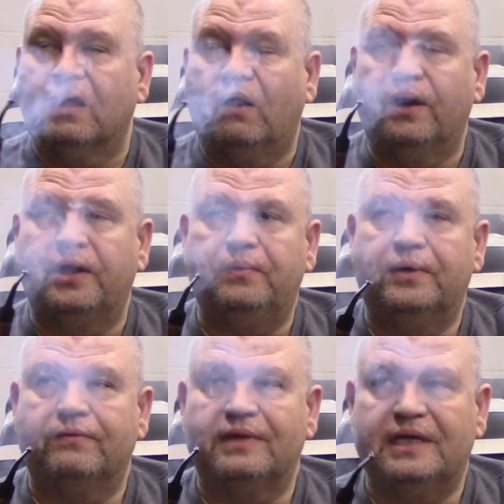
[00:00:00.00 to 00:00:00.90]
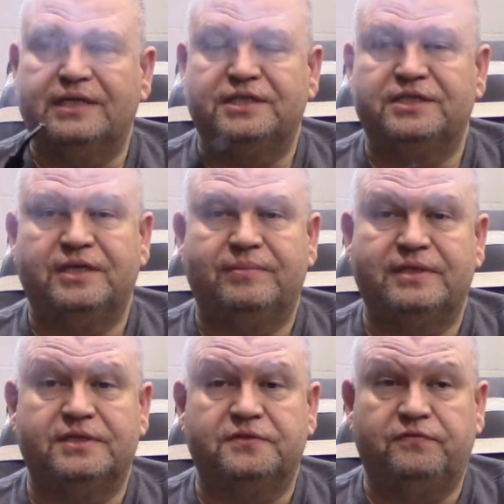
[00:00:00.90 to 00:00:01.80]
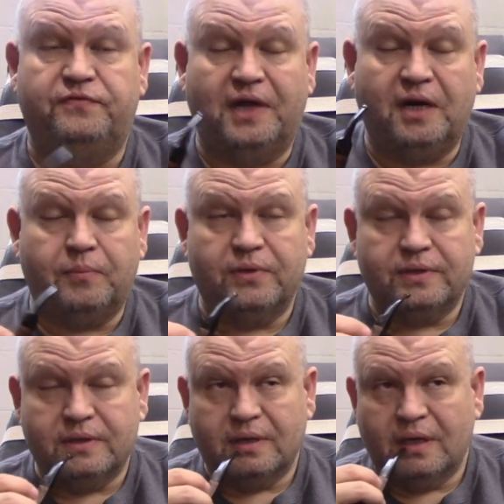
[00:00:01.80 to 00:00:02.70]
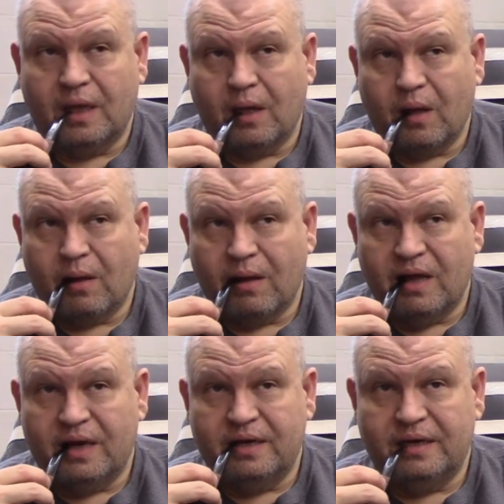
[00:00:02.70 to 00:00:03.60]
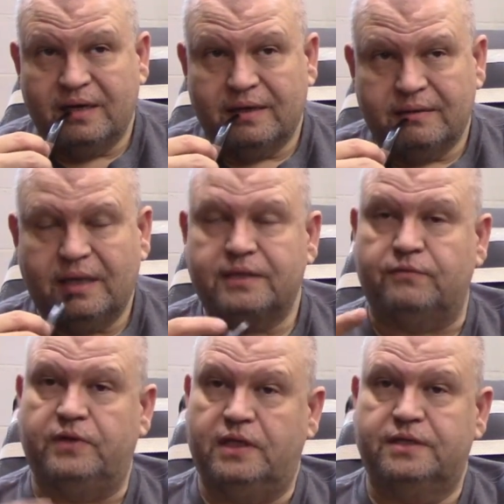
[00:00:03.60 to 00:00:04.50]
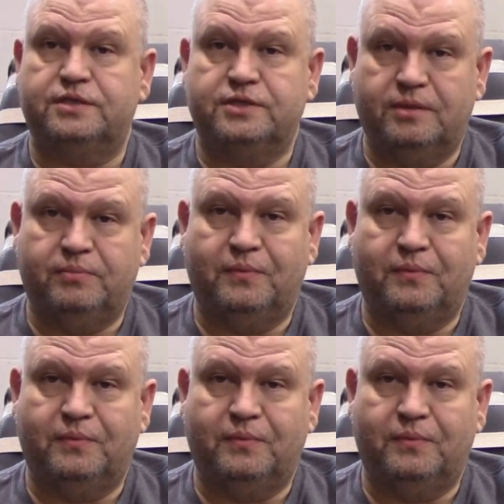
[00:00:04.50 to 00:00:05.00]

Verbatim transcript: Are you in a relationship and just fed up with it? And uh, not the relationship,